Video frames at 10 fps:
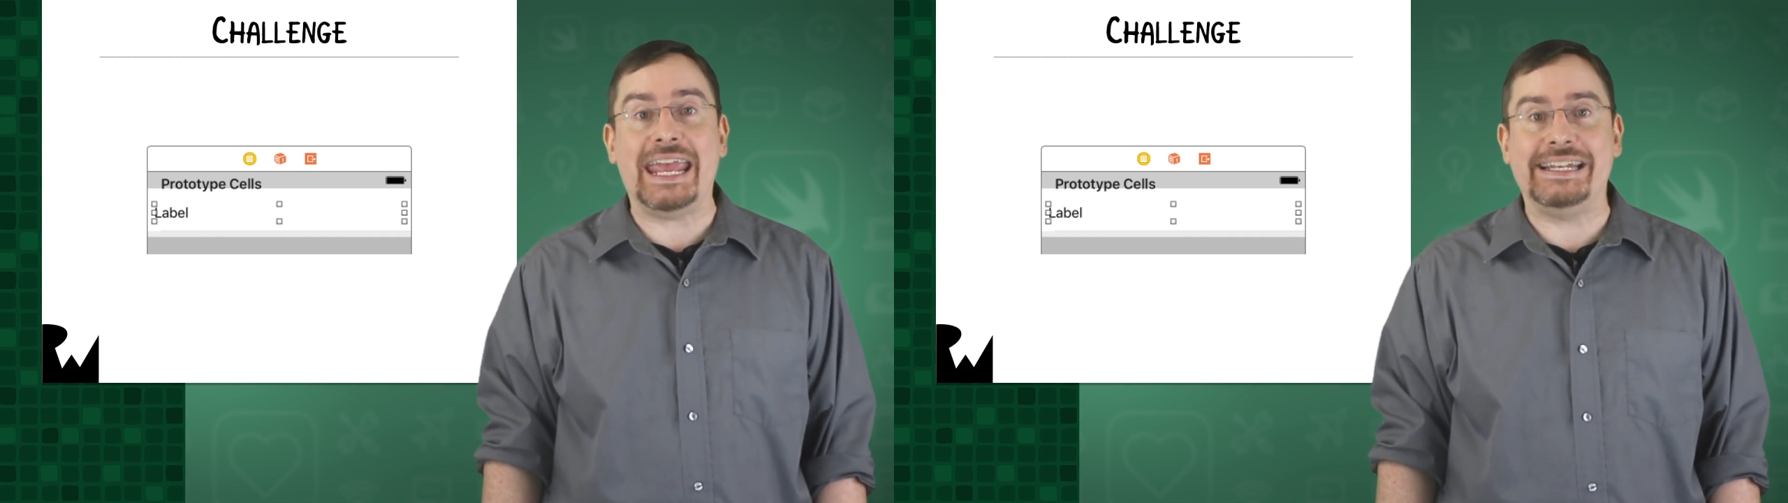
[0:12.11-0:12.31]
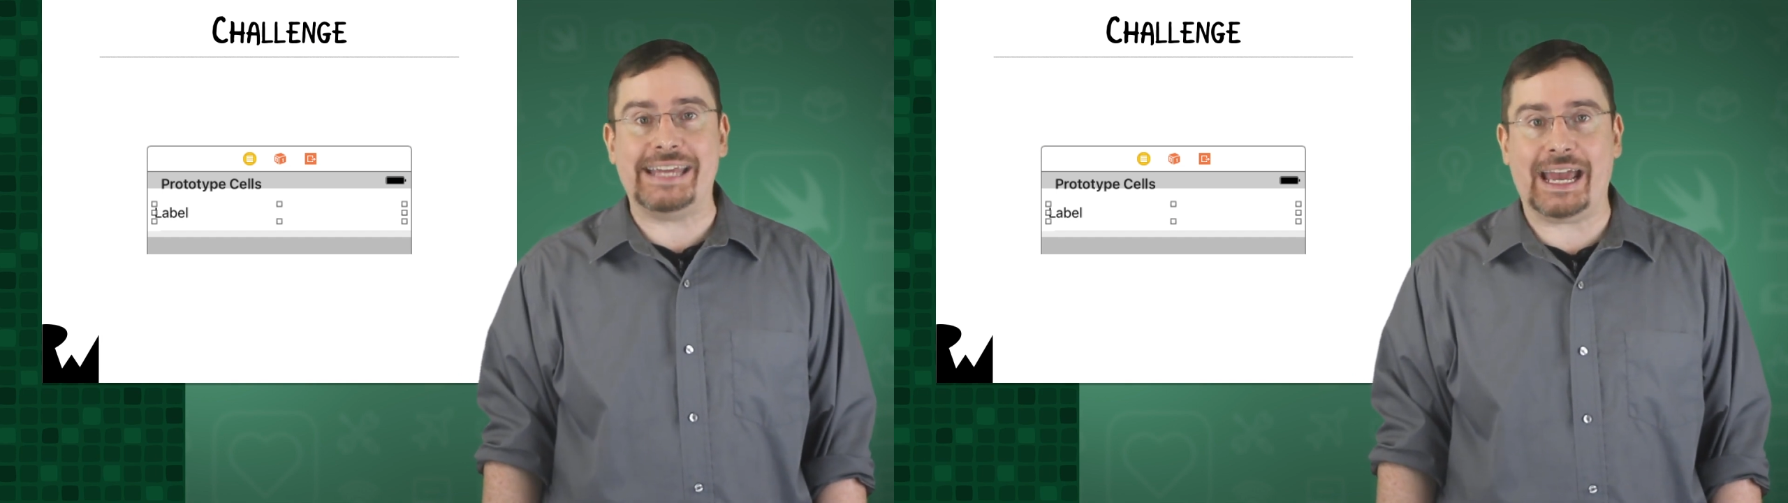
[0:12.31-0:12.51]

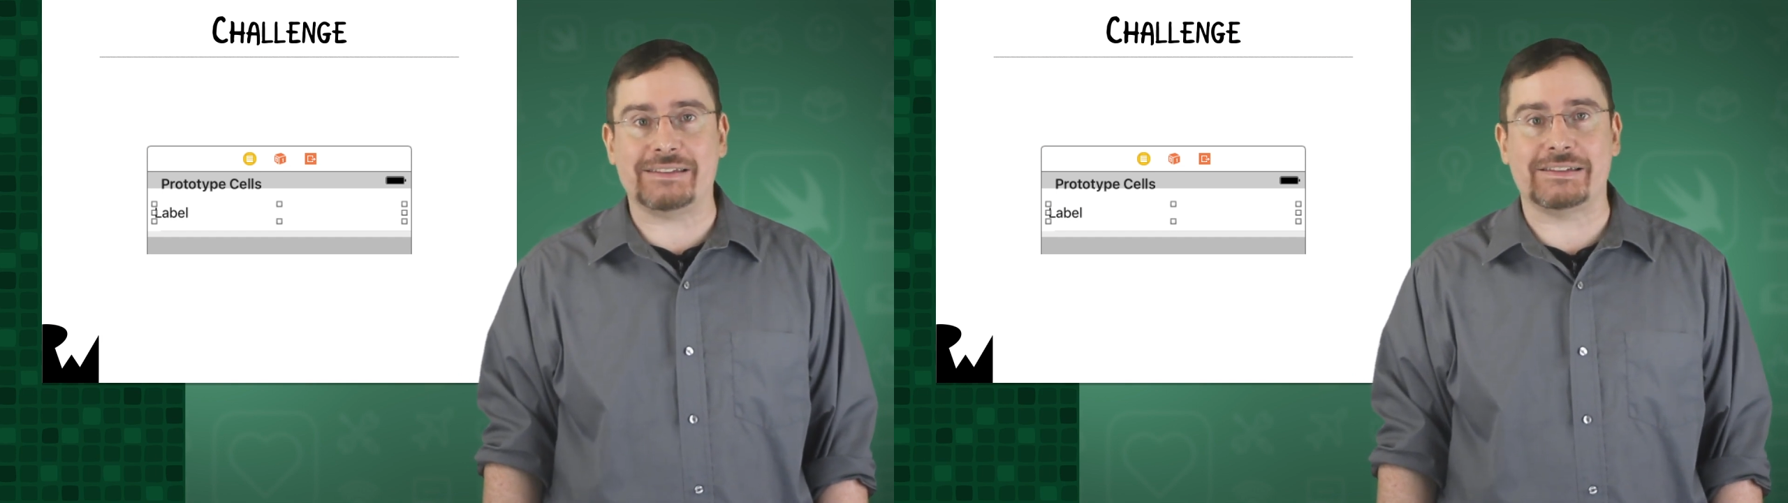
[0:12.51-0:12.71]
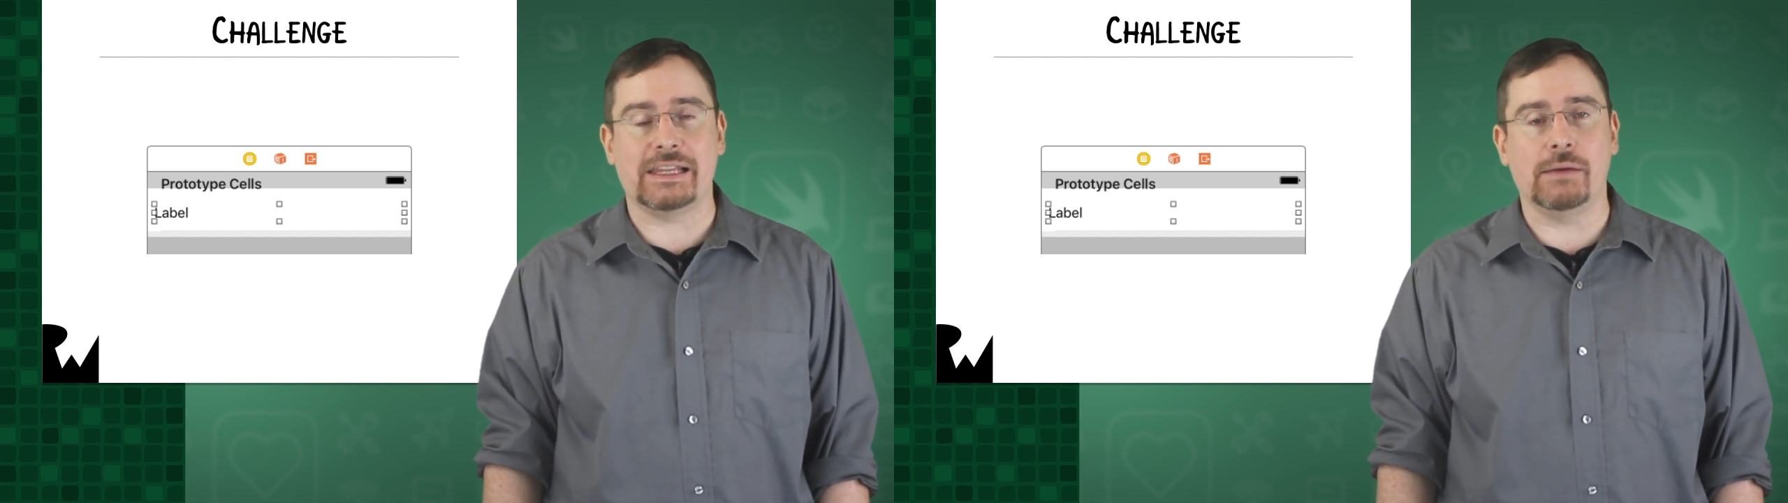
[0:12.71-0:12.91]
a
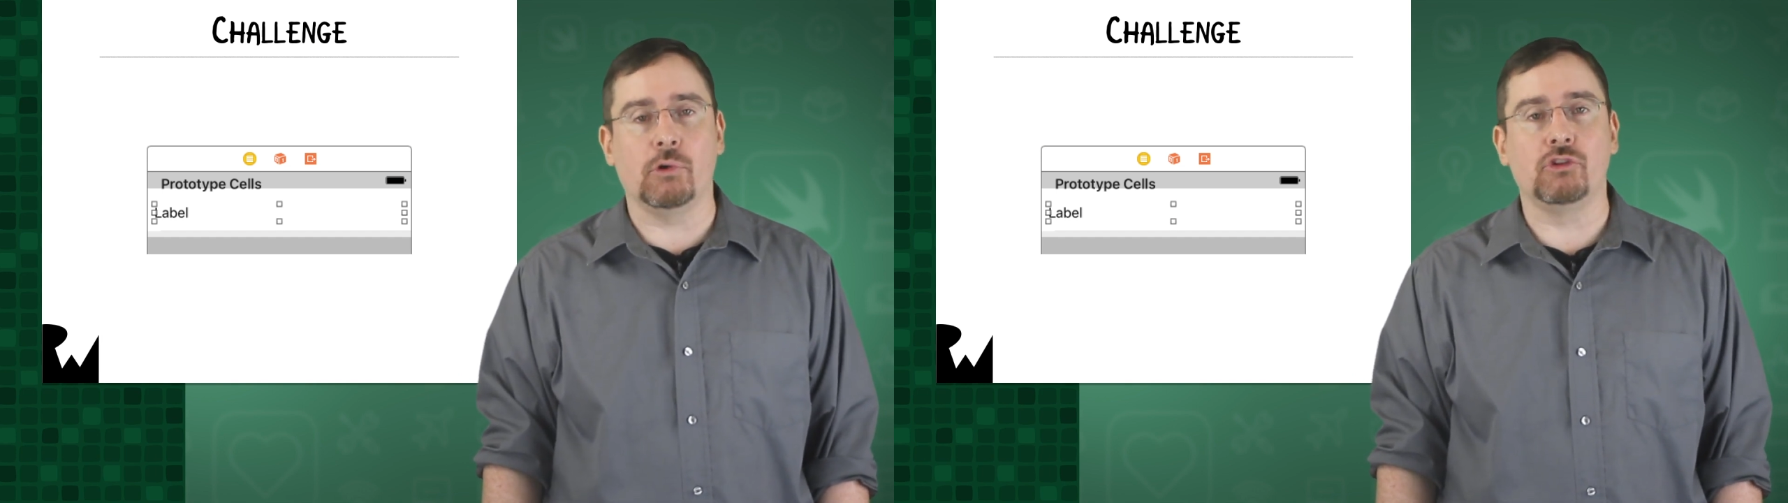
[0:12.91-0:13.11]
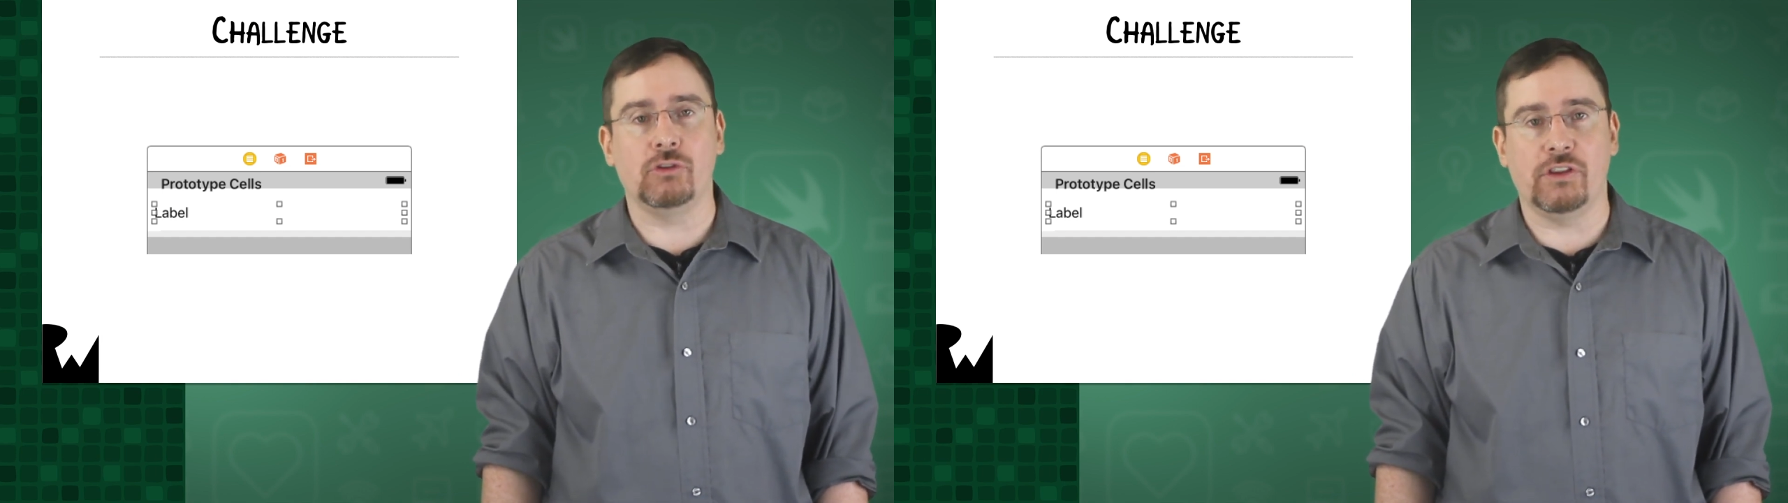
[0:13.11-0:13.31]
text
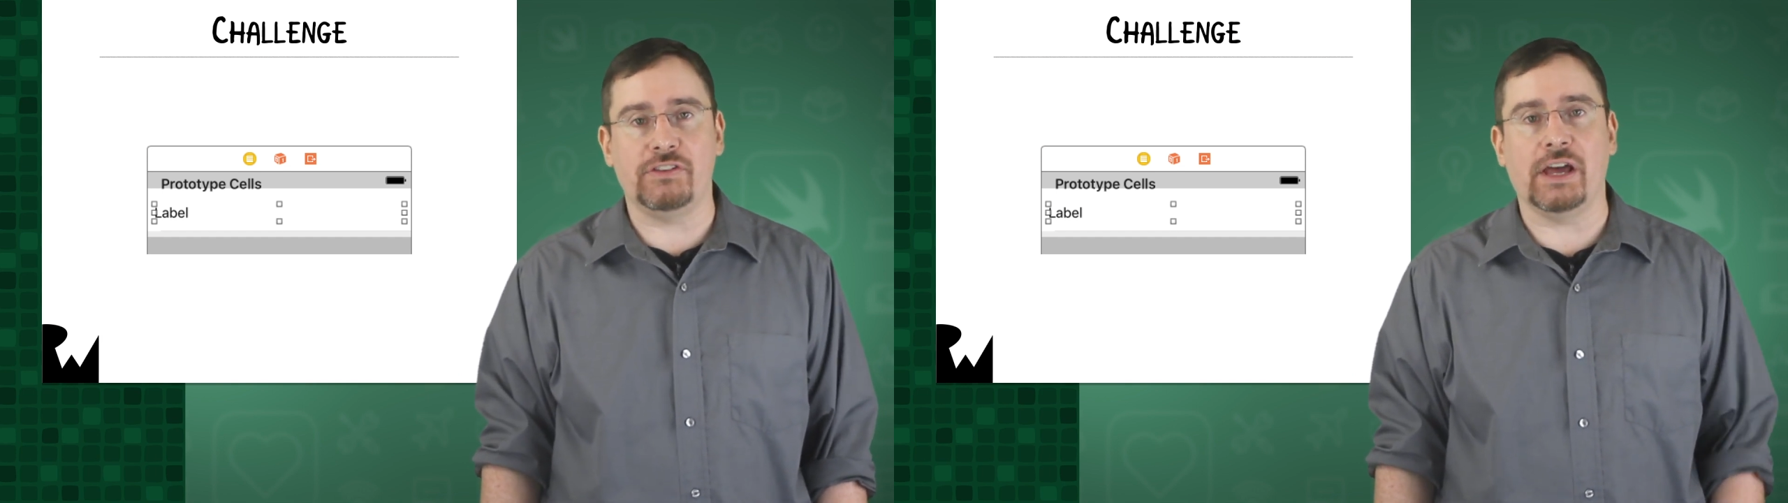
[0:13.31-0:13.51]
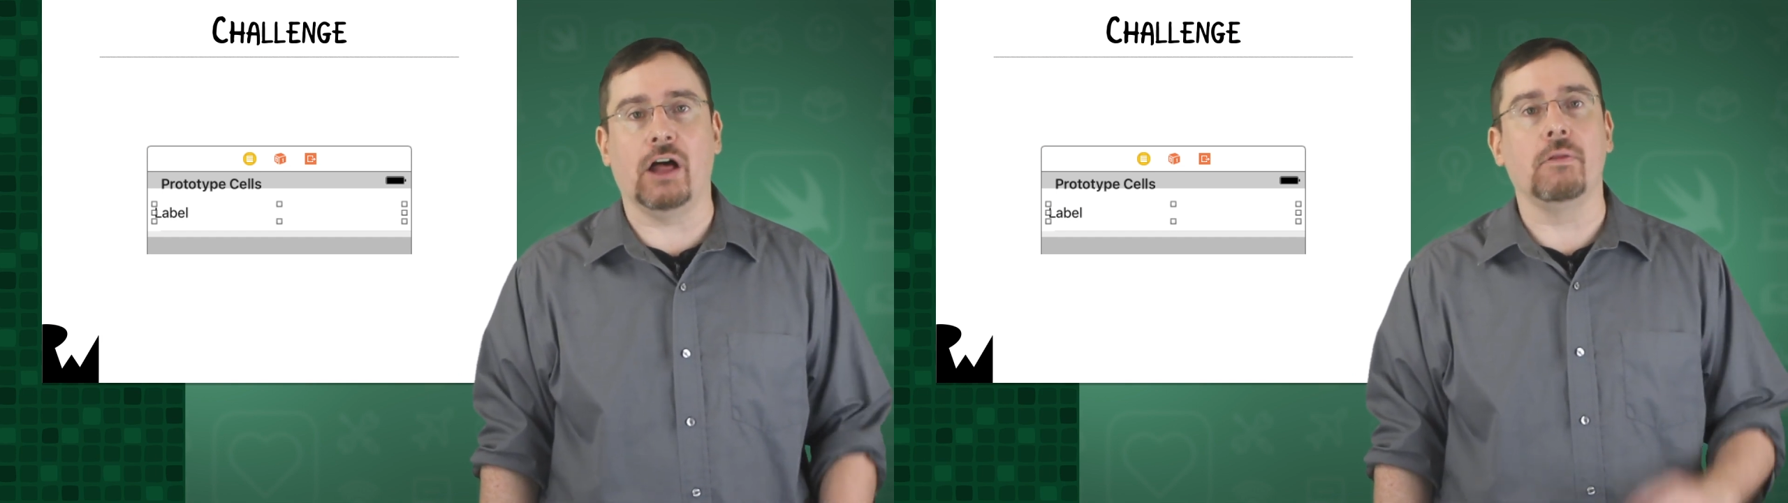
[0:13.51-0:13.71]
label to the
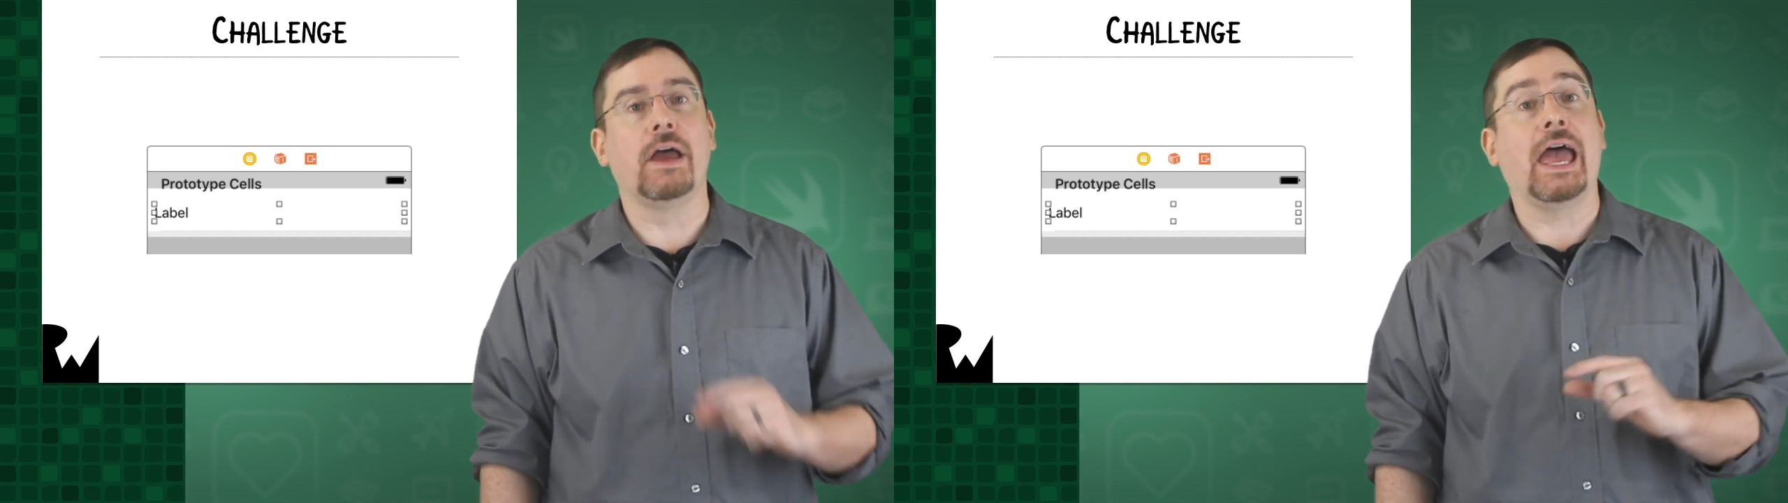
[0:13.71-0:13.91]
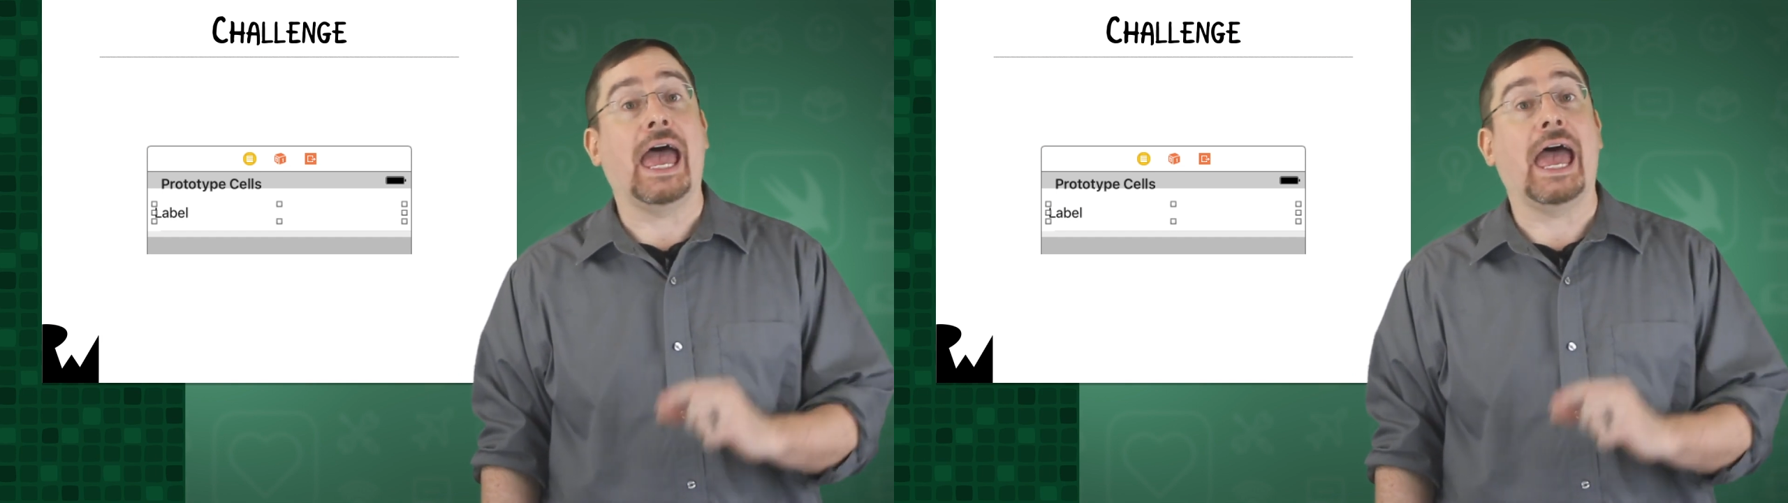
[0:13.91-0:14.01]
cell.